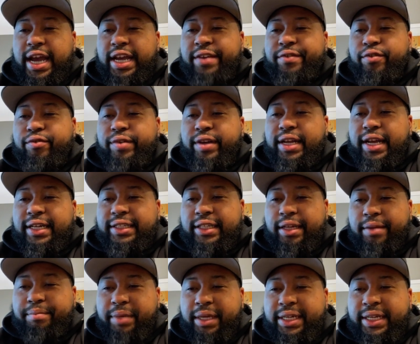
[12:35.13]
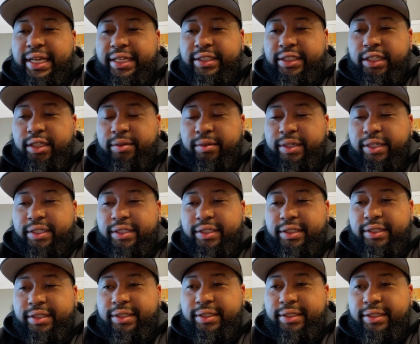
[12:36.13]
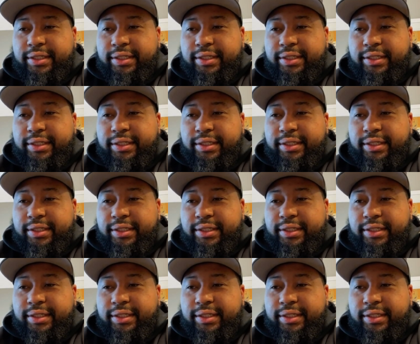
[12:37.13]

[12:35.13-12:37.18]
I didn't even realize how big that chick was.